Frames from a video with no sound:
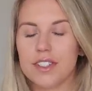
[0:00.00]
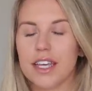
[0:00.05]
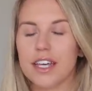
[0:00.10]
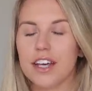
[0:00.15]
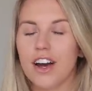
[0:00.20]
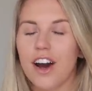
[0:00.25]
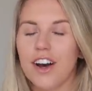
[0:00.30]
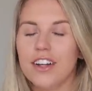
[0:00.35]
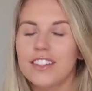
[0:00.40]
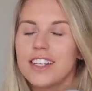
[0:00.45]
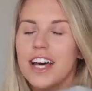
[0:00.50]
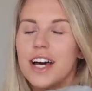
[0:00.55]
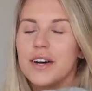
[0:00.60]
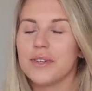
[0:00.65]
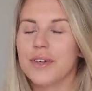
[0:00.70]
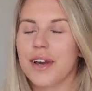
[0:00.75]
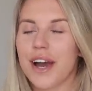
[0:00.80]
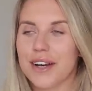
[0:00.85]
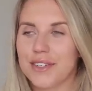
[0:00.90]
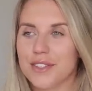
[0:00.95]
I can't tell
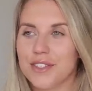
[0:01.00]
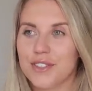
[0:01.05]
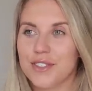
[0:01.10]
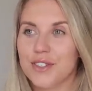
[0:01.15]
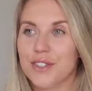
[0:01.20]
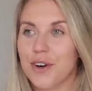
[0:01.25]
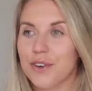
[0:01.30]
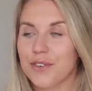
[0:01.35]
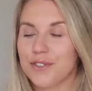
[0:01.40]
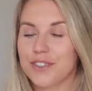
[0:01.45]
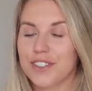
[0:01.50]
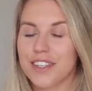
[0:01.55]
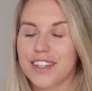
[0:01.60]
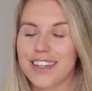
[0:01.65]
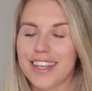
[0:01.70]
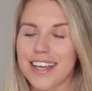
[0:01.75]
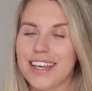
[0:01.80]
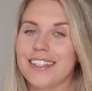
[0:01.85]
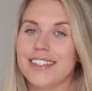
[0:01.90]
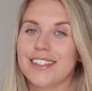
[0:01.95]
you how soft
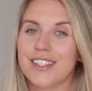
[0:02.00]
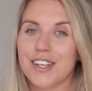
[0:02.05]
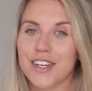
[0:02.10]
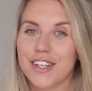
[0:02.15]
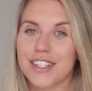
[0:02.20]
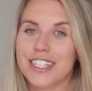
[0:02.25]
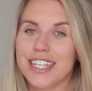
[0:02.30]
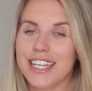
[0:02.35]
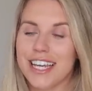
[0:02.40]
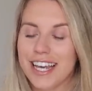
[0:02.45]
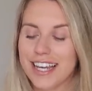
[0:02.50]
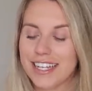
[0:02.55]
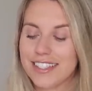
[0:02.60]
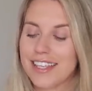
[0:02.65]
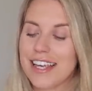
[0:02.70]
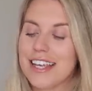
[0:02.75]
this hoodie is.